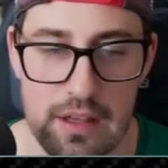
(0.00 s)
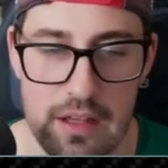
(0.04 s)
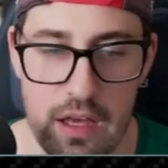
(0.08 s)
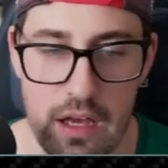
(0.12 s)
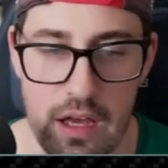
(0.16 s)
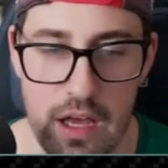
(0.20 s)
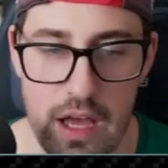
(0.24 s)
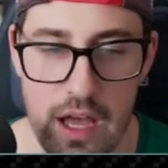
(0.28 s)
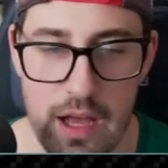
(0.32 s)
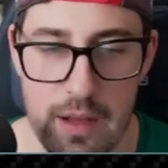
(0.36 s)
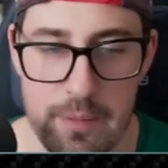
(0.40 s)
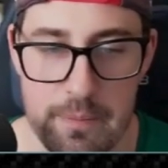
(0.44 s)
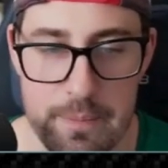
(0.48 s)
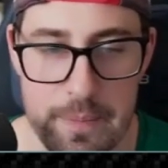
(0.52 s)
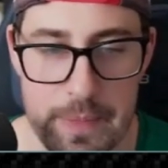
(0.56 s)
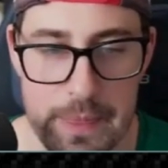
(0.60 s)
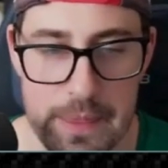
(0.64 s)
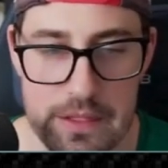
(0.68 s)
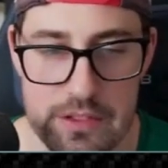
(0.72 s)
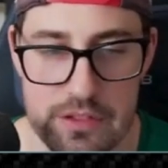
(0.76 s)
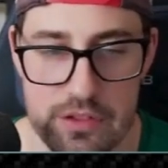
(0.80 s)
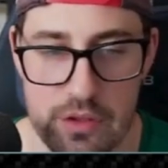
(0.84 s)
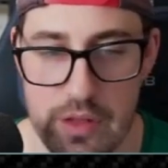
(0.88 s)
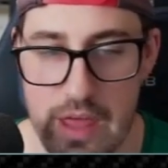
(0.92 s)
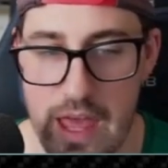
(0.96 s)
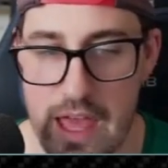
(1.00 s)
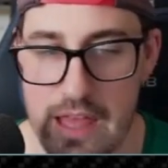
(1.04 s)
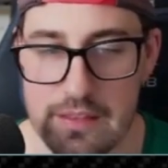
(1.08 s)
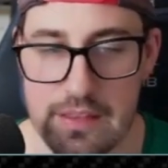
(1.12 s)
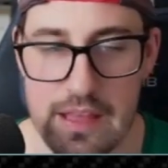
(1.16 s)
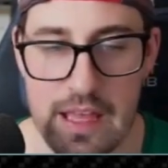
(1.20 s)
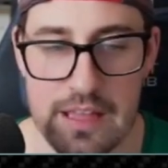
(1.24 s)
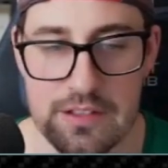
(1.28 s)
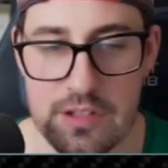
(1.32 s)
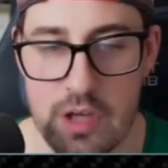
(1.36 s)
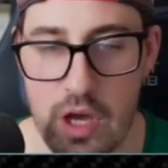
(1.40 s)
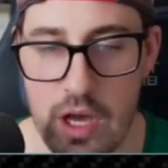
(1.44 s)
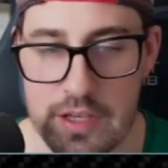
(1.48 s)
So
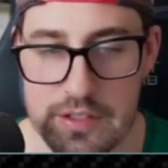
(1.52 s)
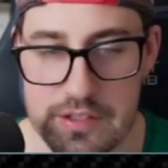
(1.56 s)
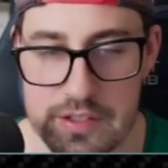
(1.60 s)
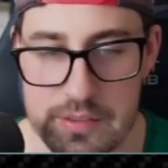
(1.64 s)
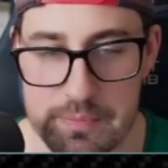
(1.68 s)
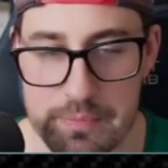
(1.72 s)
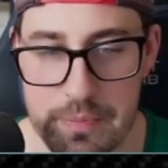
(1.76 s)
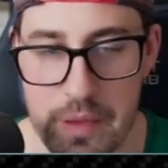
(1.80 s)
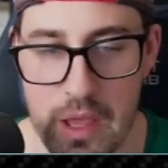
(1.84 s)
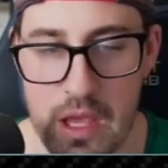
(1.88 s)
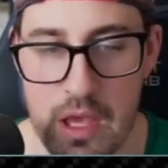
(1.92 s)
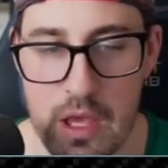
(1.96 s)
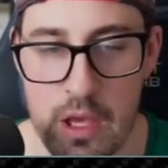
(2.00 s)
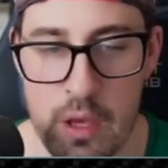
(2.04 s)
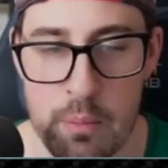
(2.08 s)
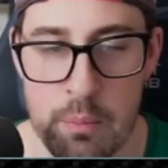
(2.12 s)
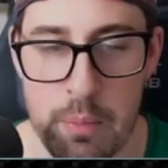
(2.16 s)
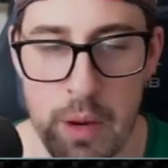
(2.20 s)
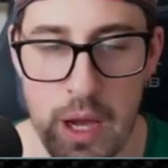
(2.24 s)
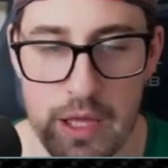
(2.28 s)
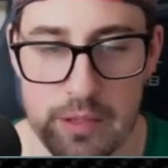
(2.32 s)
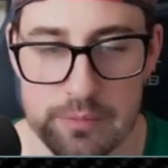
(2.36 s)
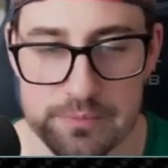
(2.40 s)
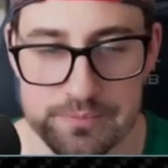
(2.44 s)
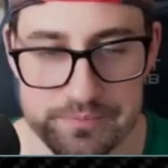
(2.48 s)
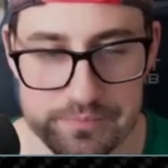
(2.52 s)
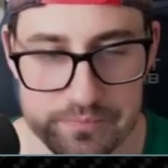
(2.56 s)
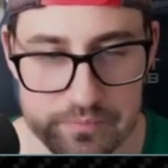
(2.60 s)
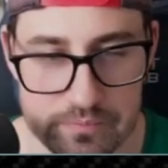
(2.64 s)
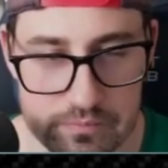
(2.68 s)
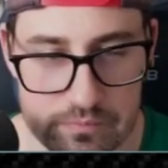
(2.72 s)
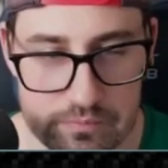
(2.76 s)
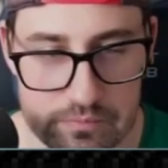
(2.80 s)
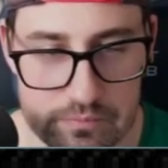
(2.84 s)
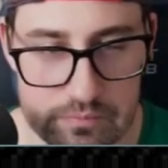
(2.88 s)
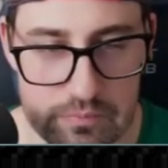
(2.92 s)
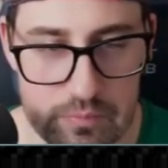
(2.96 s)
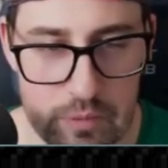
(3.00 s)
that's awesome. But
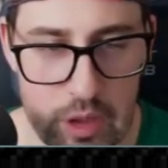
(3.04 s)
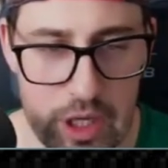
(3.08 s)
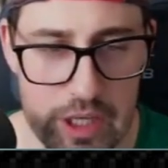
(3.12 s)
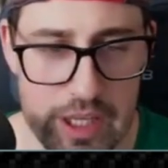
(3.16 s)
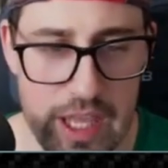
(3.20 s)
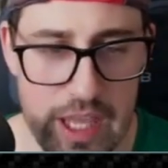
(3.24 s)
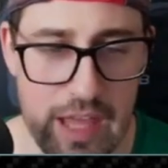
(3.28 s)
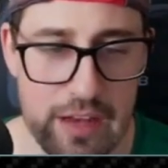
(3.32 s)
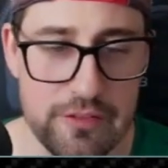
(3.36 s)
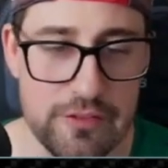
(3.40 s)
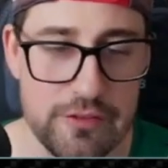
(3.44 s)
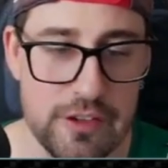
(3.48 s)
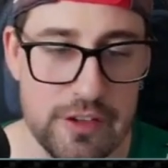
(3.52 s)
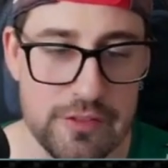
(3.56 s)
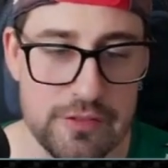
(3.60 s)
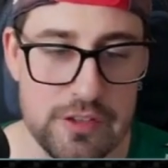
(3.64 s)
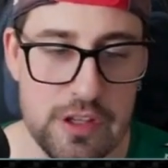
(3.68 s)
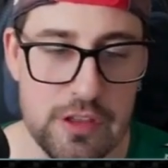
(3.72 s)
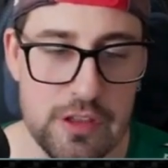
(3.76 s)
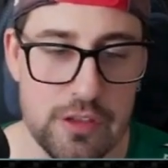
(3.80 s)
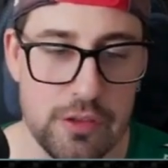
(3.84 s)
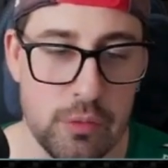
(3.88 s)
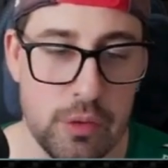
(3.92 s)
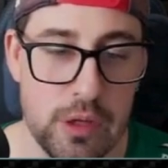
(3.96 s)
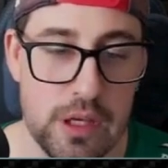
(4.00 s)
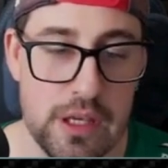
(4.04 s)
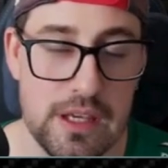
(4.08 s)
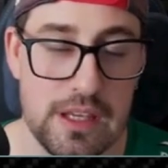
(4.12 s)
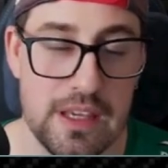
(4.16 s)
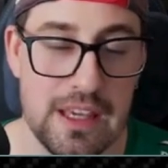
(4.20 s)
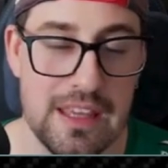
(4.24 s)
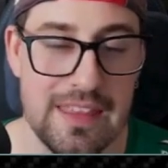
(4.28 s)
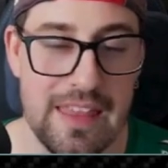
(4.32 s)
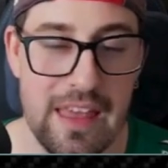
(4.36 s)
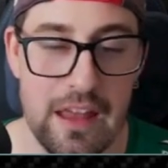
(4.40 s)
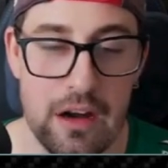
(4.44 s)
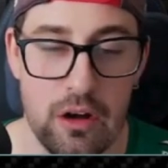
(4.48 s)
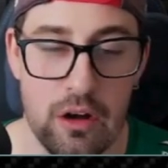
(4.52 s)
again, 53
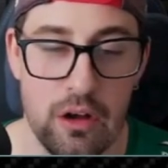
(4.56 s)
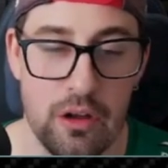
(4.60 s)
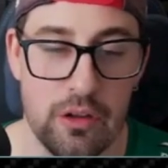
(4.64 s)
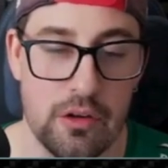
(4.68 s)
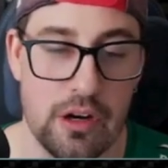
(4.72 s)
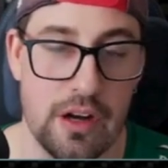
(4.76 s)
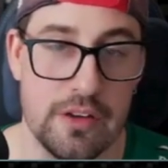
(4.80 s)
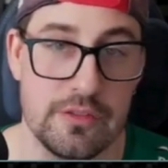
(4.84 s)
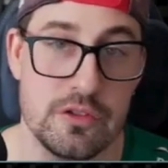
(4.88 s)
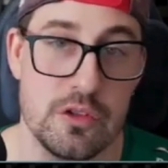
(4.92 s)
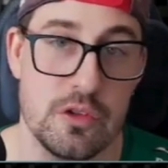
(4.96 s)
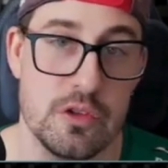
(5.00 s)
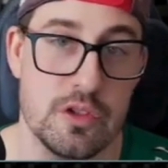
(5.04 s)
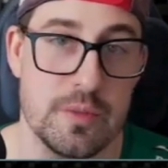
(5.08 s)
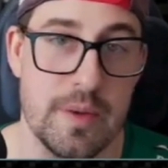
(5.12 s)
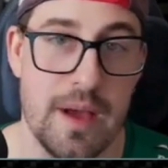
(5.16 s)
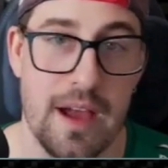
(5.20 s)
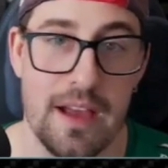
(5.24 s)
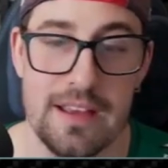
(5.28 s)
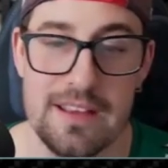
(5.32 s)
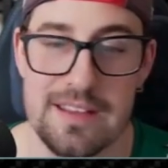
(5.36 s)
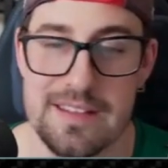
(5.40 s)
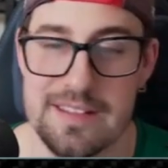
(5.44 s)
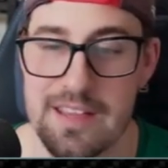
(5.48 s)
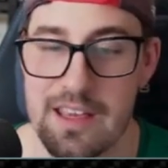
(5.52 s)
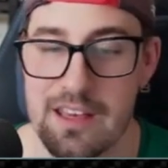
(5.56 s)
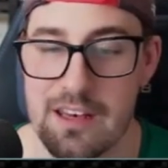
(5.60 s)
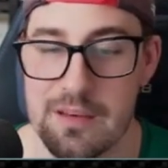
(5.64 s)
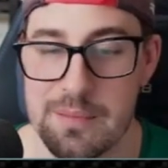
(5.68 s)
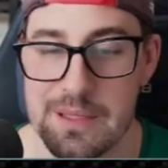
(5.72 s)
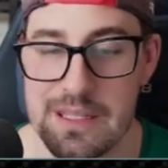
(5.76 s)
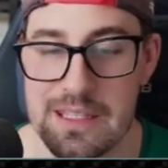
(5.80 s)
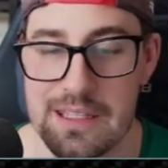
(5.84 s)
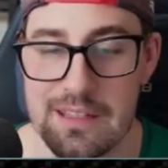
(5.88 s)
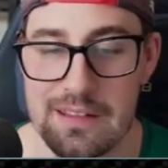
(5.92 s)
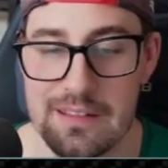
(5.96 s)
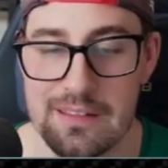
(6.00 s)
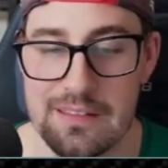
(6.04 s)
in that all their F2 spot is going to
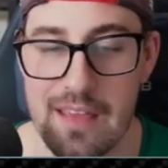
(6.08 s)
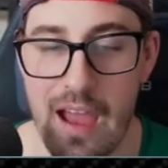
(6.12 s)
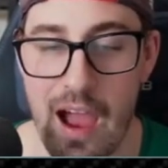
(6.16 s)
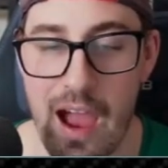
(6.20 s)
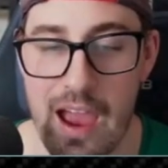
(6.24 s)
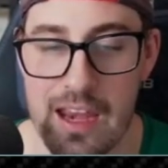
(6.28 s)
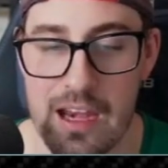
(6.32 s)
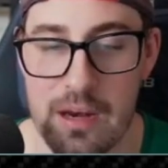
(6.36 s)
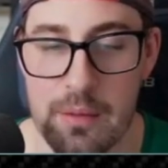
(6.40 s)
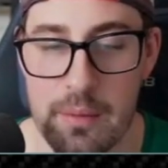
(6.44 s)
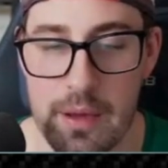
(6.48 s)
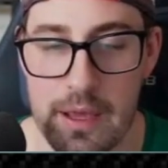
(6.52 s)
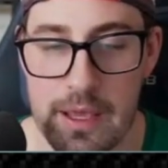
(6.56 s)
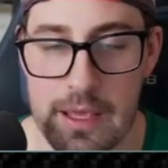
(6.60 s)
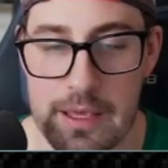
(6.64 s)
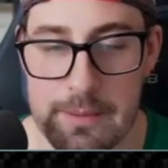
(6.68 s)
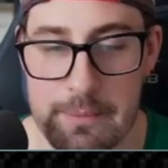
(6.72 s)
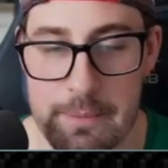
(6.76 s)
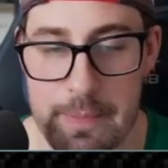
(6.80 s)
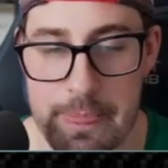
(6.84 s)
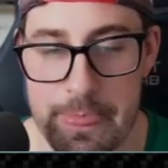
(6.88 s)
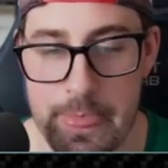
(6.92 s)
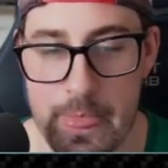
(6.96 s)
be dynamite.